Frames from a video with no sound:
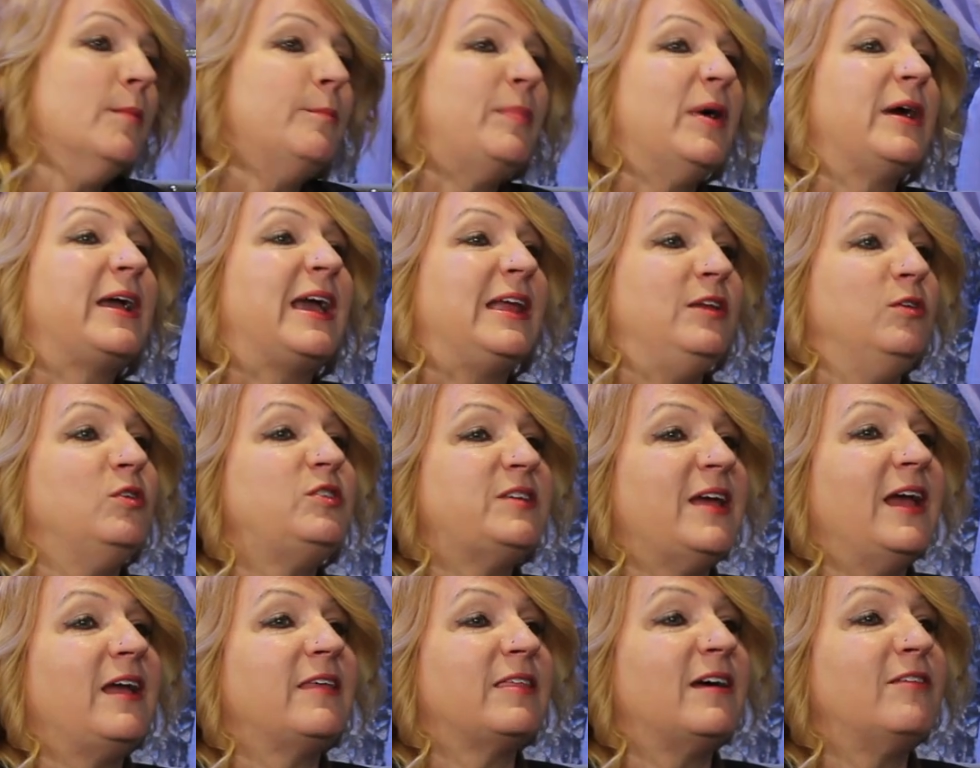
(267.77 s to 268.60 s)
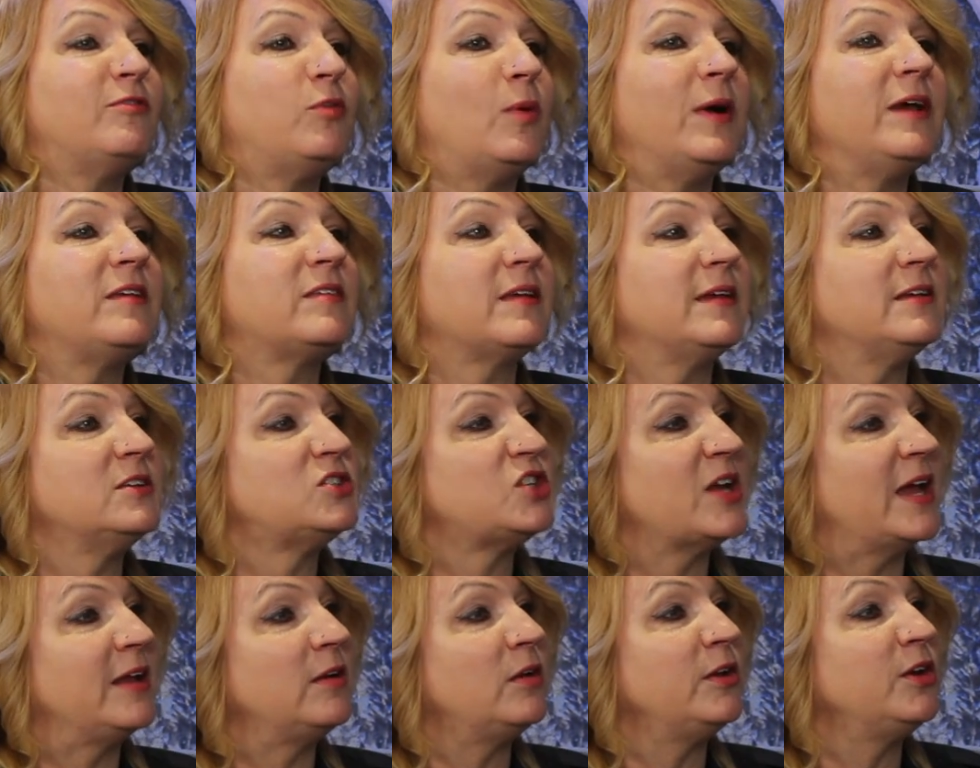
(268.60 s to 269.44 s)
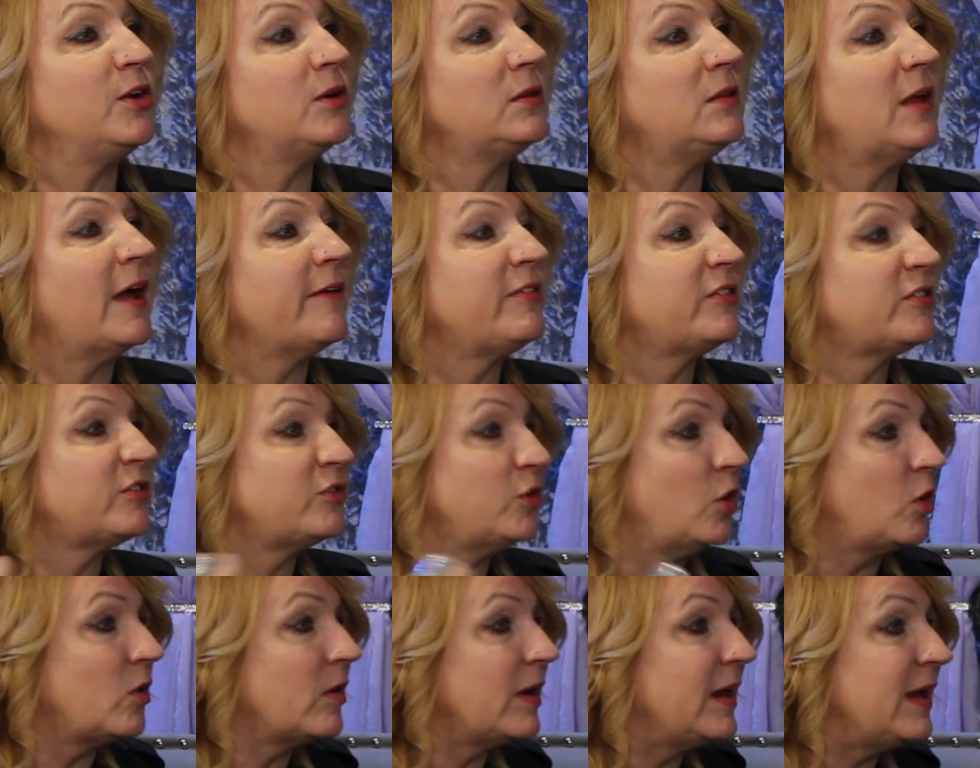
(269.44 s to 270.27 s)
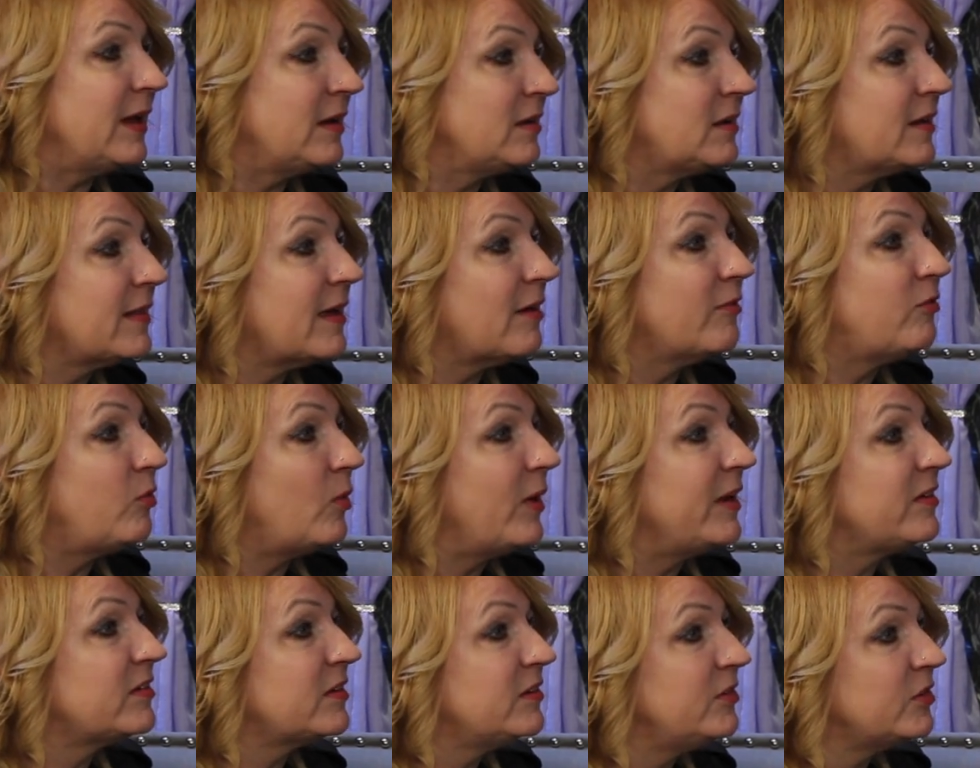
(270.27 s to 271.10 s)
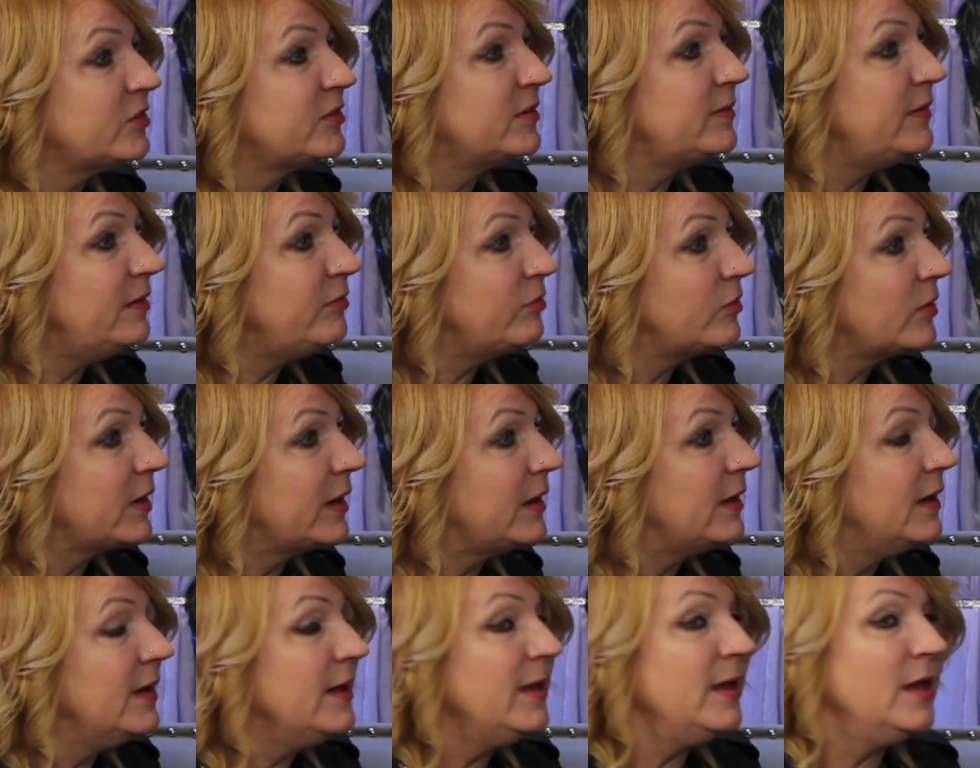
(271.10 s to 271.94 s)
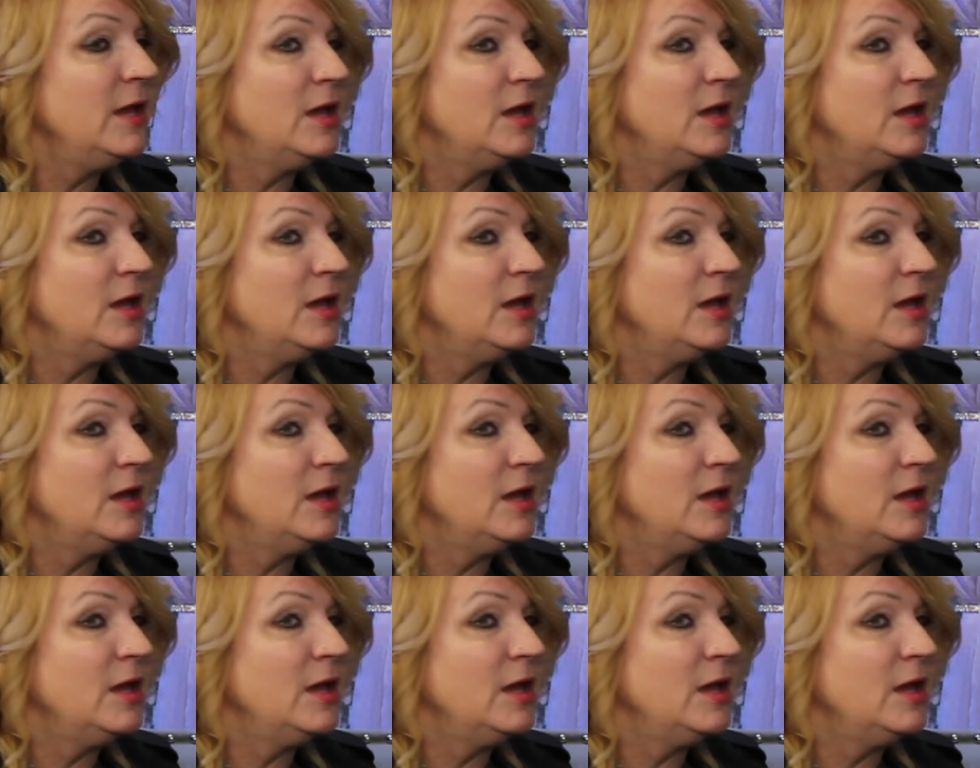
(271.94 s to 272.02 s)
But can you take that voice and channel your life story into that voice and your delivery?